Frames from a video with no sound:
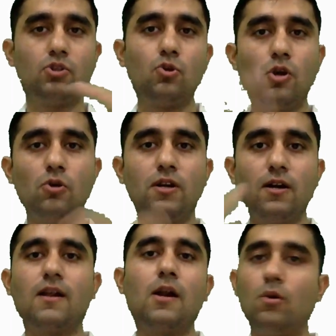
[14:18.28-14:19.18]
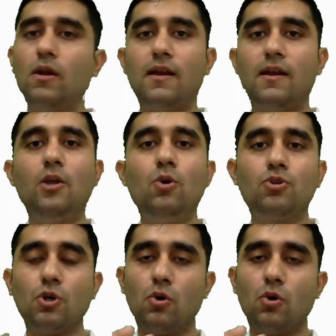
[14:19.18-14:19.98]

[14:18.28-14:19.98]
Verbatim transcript: to you know turn around and reduce